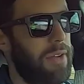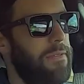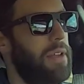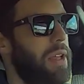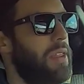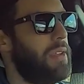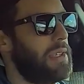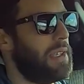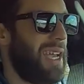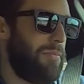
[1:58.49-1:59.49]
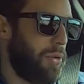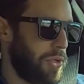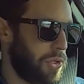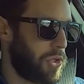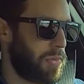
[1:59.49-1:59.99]
I feel like the side
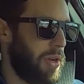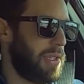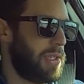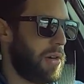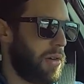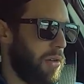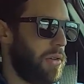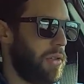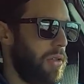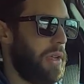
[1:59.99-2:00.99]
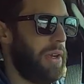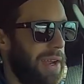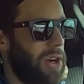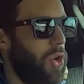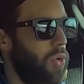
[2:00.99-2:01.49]
bolsters might start a little
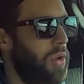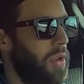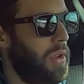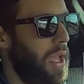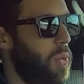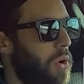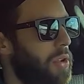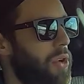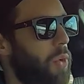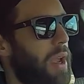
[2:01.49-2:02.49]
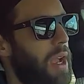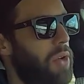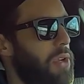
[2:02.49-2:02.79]
narrow and work their way out.